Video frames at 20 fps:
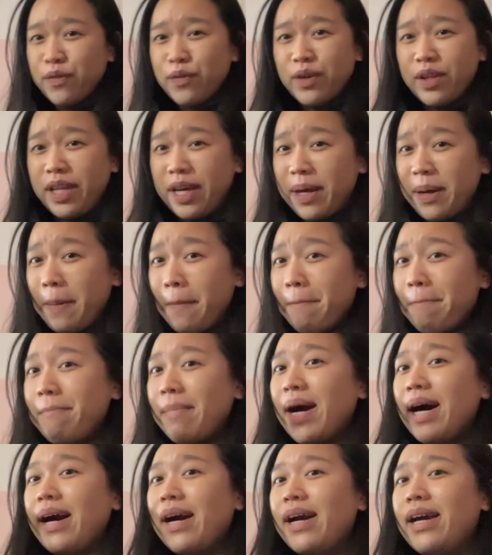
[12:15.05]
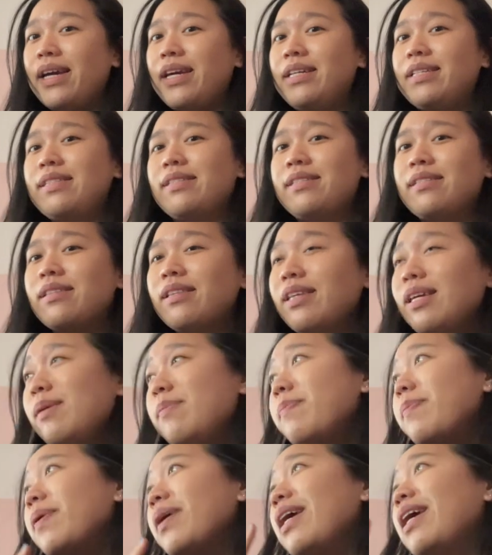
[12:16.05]
for like my
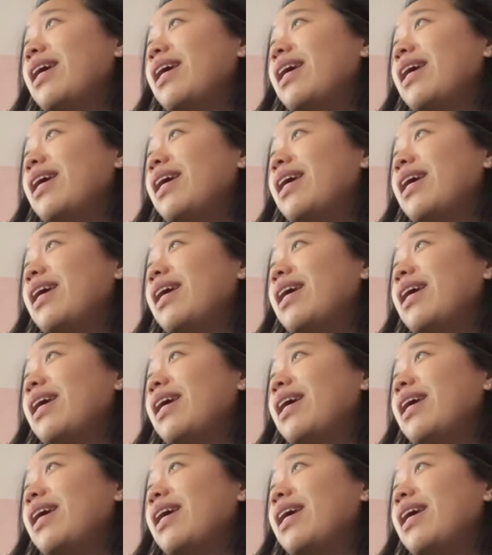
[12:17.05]
sleep